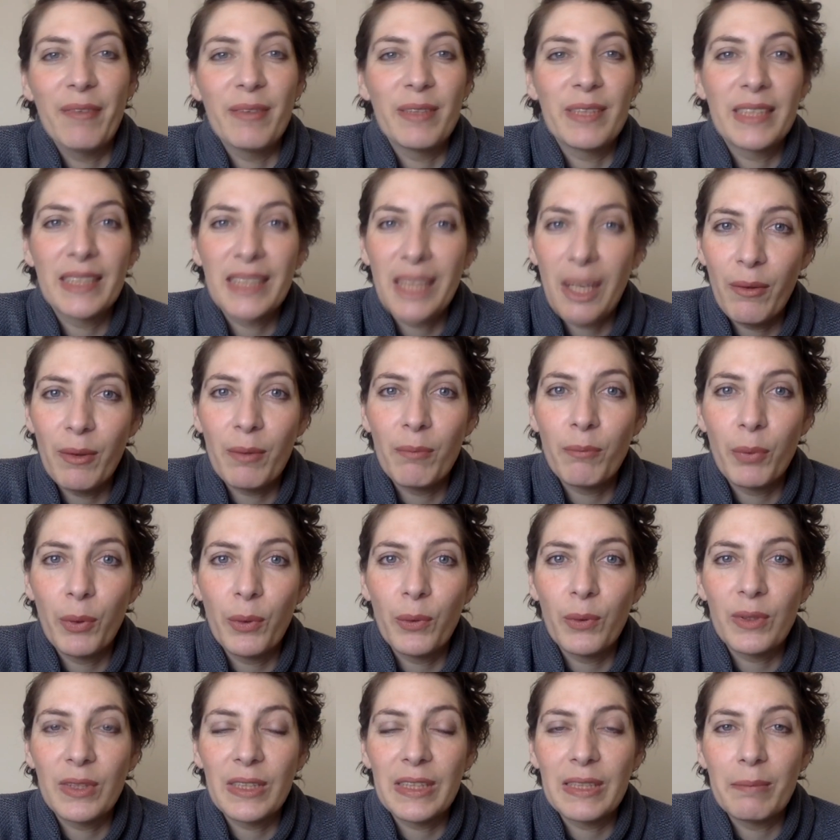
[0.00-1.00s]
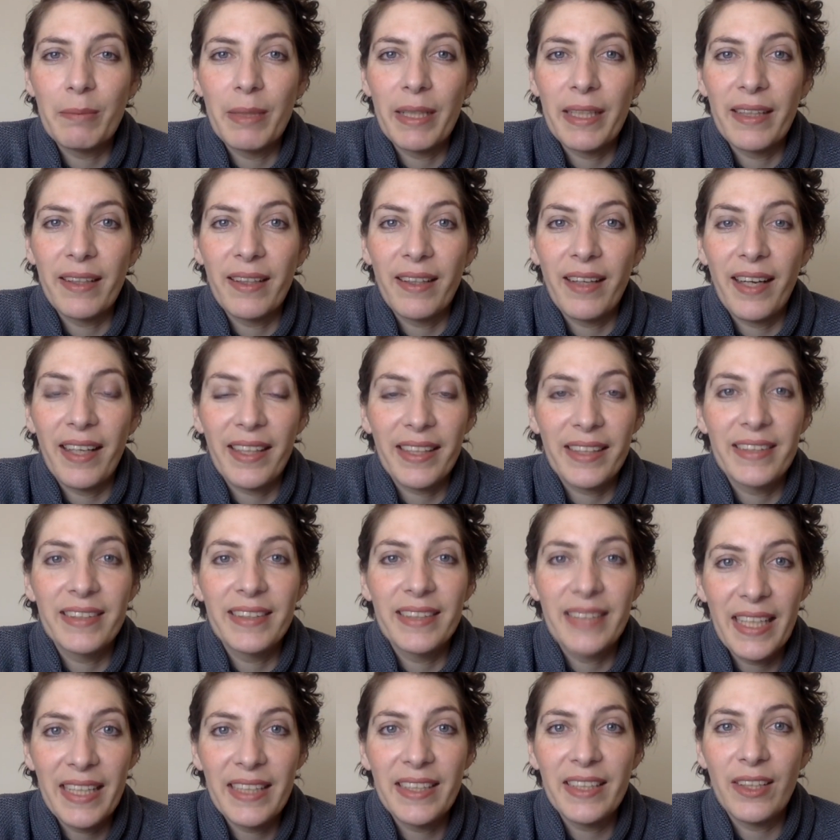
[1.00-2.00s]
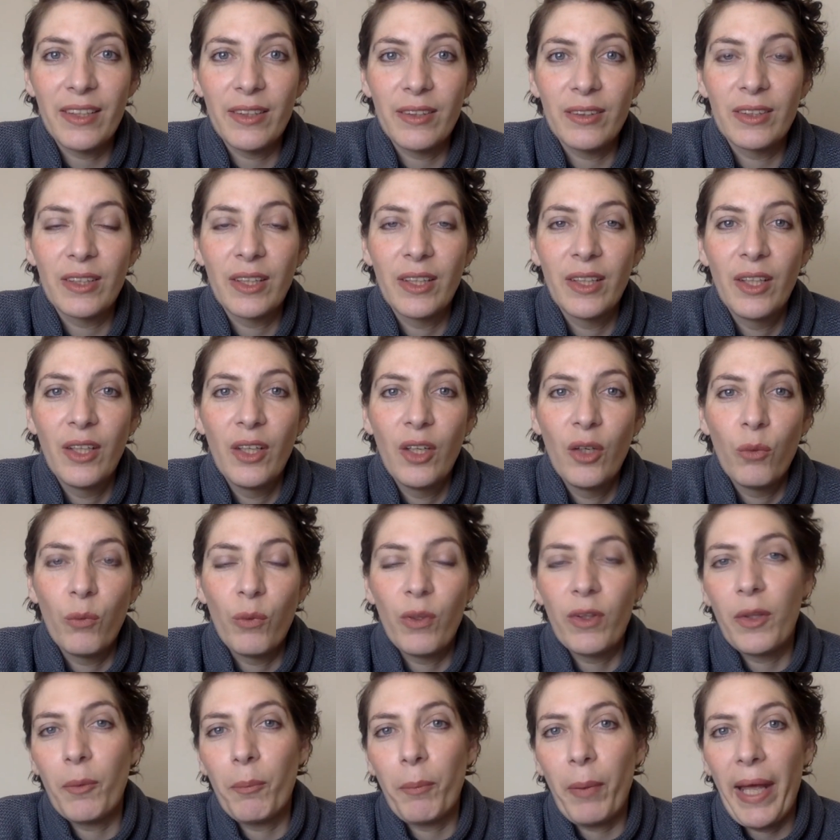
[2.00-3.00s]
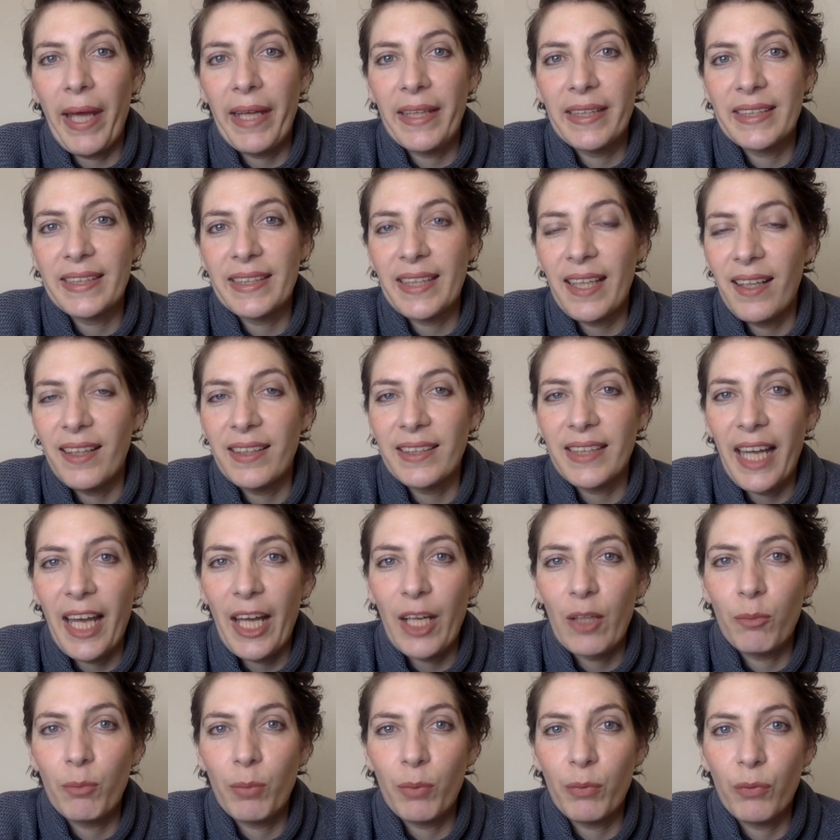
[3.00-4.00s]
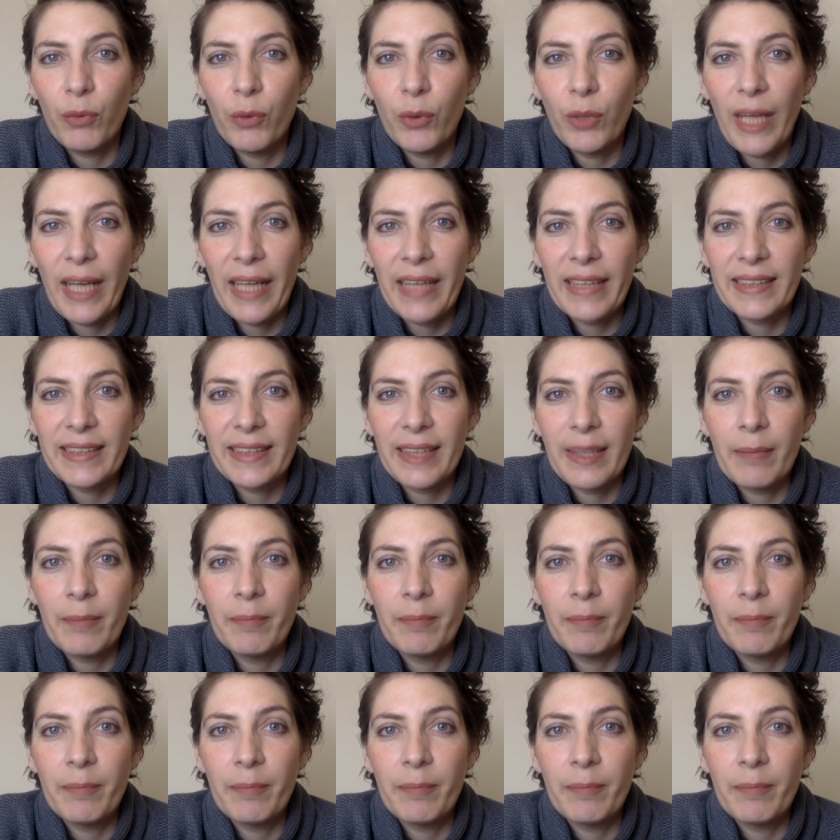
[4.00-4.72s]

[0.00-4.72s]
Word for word: was so important to me that I continued with the plans that I'd had before cancer.